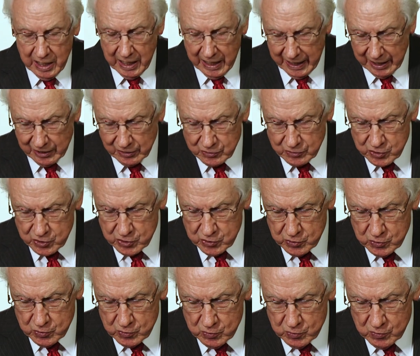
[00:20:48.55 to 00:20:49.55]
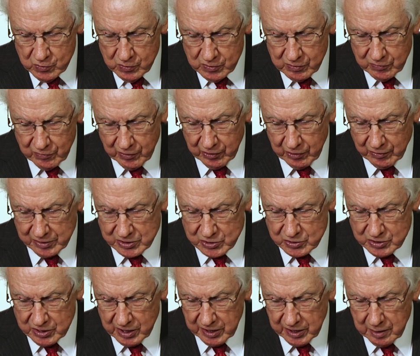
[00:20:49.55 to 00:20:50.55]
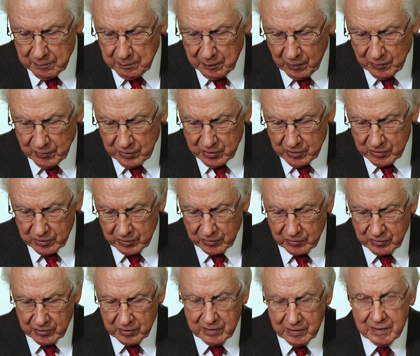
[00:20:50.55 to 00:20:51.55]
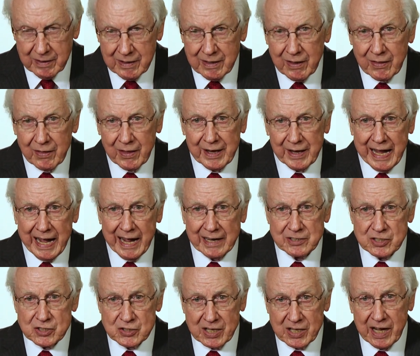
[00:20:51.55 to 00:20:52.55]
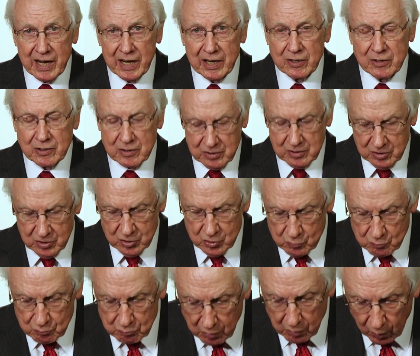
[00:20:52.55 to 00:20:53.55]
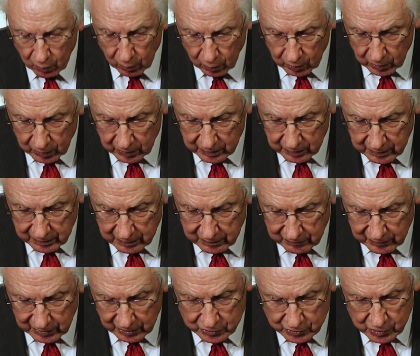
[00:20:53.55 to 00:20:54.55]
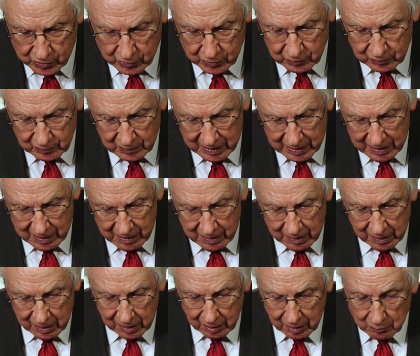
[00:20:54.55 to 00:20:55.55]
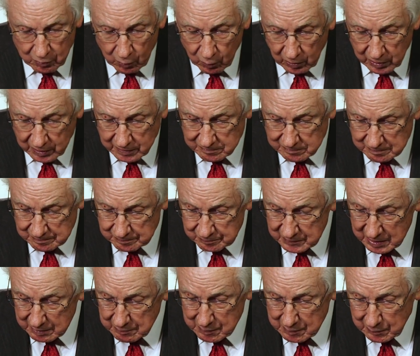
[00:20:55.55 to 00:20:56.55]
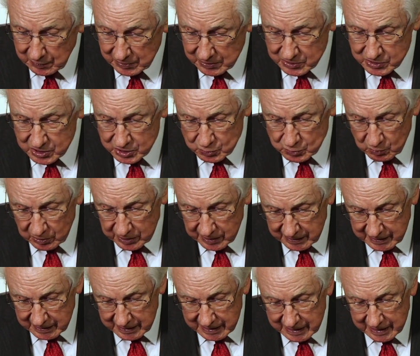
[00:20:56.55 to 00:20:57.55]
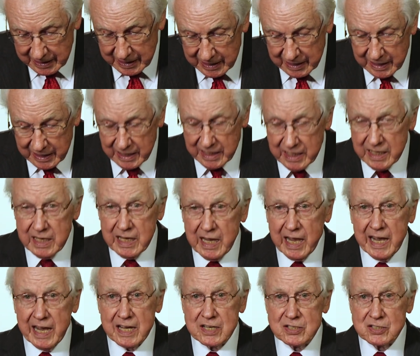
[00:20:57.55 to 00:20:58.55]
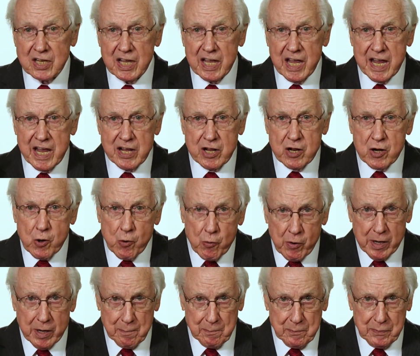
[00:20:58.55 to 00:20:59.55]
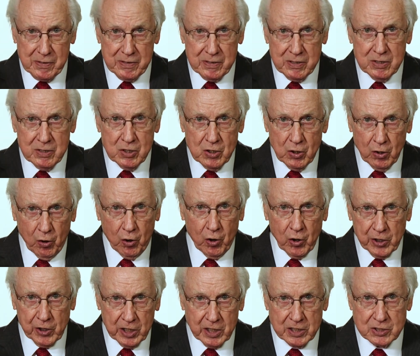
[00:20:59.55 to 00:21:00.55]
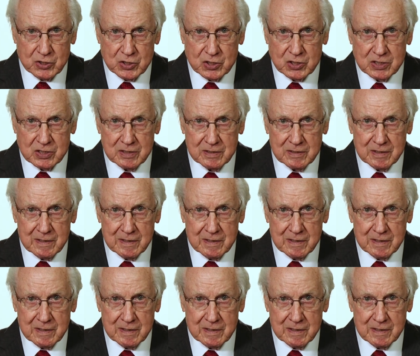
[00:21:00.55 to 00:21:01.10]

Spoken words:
And you, there is none upon the earth that I desire more than you. Number one, let me put it this way. He has a grip on us.